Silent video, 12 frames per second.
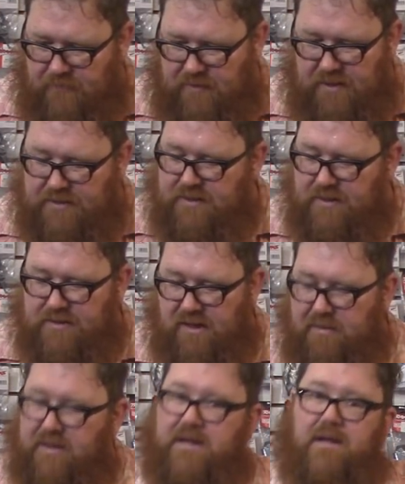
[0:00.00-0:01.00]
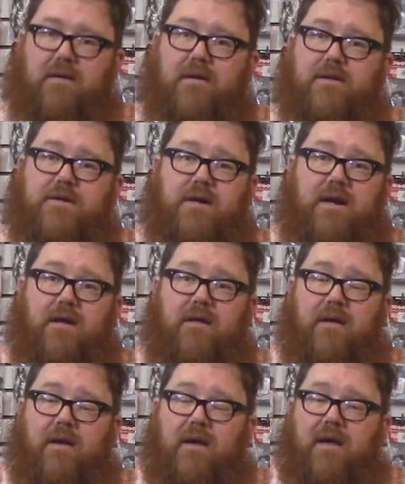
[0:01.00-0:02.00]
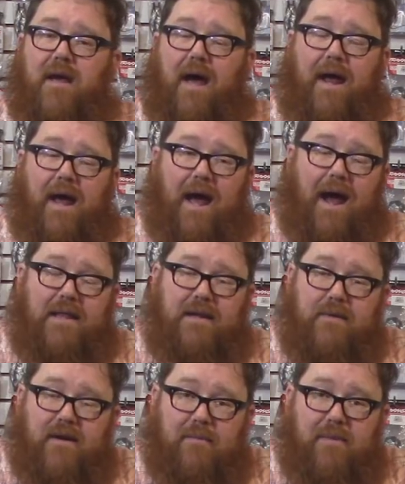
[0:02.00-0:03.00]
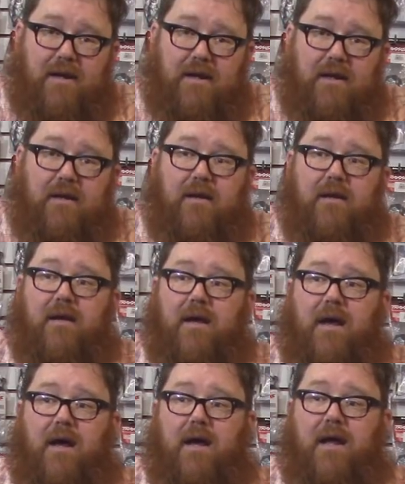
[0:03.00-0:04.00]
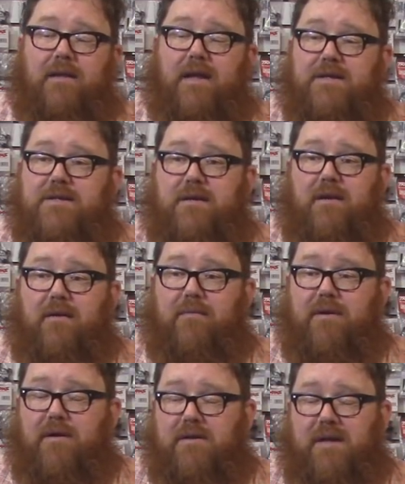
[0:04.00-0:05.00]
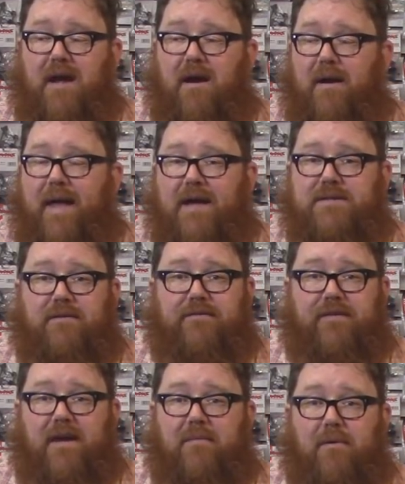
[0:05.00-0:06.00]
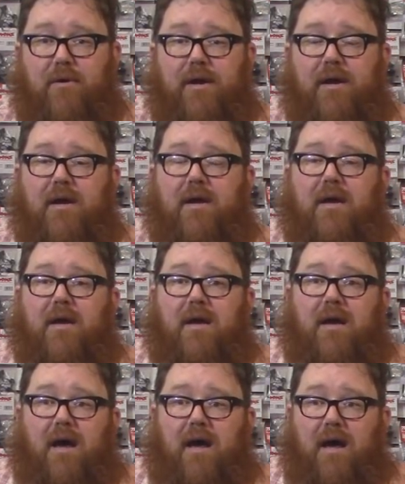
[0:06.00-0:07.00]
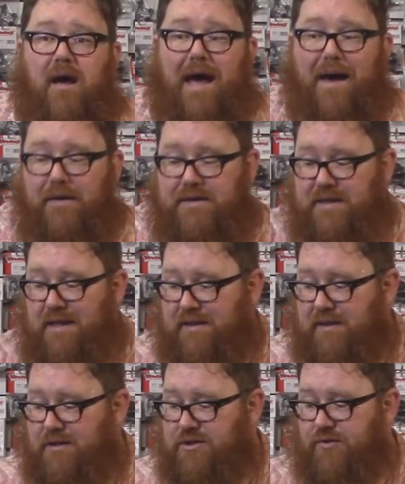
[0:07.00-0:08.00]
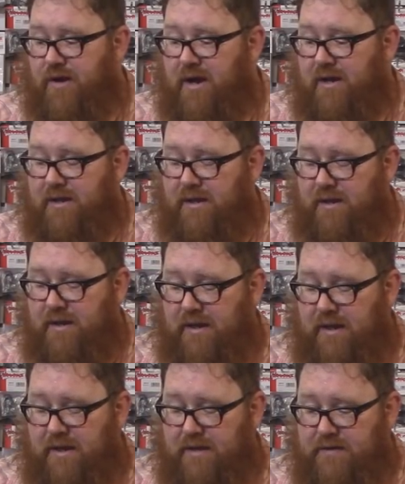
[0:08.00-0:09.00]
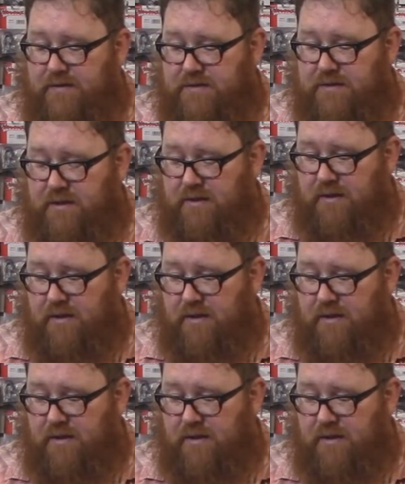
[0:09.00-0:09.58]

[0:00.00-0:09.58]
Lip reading: this thing's going to be killer on the trail. I highly recommend it. Unless you're a real diehard Axial fanboy, I would say this truck is